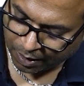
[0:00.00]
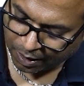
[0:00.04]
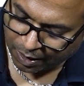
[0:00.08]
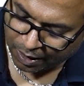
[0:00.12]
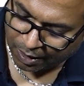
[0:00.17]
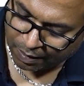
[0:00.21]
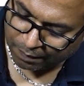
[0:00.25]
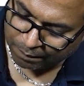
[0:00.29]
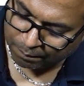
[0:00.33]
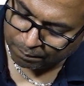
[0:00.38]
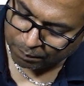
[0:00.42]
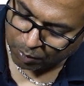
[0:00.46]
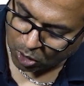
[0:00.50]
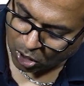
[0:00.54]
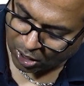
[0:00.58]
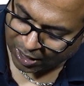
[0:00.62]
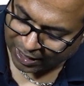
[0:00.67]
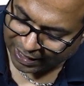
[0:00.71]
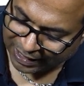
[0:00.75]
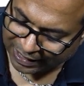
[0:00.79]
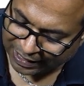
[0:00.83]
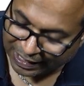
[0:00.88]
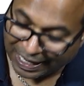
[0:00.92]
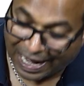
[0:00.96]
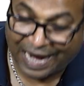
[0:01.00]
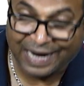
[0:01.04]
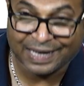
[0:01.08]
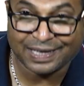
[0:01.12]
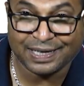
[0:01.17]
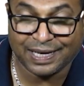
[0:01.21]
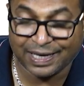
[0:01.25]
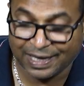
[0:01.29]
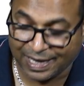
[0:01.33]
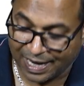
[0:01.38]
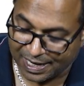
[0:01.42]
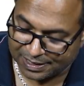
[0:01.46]
or
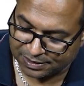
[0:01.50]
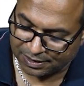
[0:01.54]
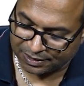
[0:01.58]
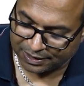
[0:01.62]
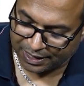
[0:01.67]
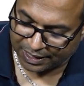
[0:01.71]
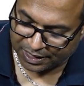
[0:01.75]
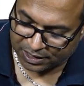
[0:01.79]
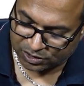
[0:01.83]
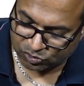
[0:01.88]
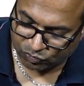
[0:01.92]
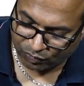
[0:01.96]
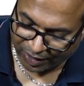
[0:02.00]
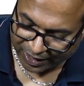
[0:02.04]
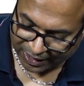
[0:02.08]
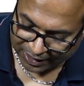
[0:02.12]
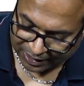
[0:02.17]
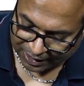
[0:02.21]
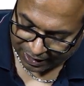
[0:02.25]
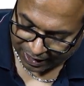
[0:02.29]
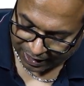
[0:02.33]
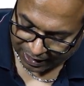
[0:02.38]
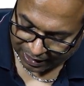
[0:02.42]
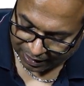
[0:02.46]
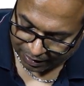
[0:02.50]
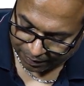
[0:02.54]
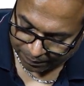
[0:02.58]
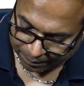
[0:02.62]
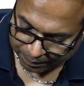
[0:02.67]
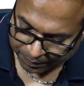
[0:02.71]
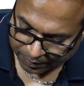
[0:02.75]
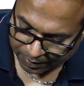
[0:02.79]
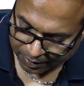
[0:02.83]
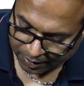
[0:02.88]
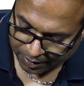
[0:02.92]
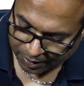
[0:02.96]
polyglactic acid, that is vicryl,
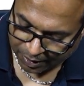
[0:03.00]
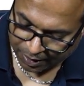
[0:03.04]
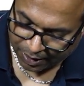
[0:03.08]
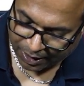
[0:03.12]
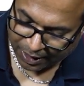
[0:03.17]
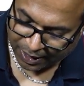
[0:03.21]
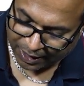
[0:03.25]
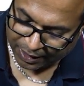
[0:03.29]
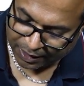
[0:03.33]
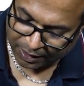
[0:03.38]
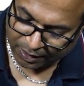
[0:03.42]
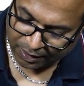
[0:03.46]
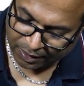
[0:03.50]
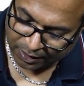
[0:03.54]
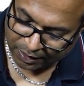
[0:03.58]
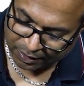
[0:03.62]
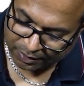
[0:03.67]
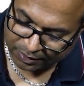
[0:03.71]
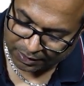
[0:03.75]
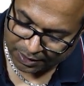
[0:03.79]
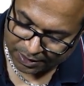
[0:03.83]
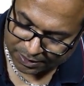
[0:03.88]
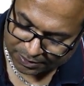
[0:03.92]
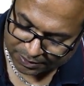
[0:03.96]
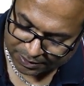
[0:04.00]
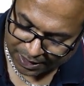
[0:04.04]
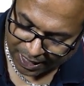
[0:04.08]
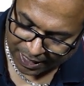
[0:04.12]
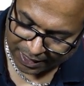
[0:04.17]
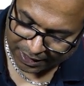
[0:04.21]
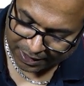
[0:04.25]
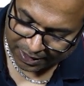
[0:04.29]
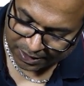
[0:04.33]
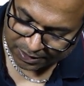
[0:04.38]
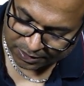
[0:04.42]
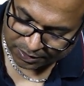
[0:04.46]
and this
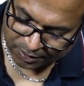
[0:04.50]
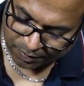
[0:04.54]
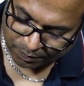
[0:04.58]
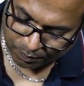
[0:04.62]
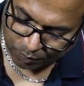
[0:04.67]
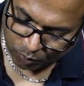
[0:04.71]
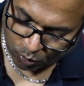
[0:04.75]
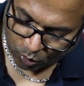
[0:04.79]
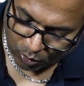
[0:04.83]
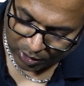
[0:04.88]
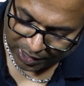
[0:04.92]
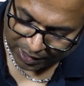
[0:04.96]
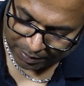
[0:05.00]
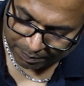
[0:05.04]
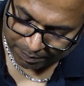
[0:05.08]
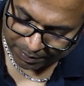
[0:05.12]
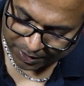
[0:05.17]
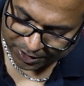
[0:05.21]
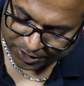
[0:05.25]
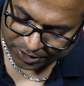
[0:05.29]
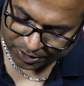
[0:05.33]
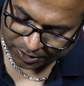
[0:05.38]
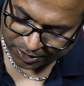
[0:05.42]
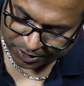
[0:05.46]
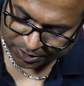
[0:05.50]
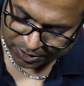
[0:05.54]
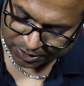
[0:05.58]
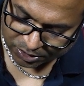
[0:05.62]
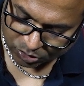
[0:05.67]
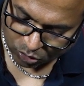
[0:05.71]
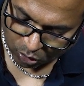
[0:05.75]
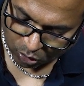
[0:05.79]
side is proline mesh. This is